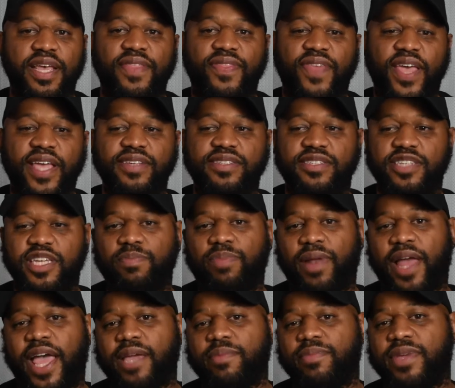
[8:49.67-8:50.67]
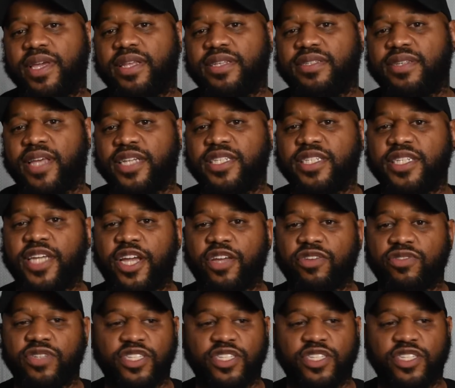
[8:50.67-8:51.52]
they see black men as educators.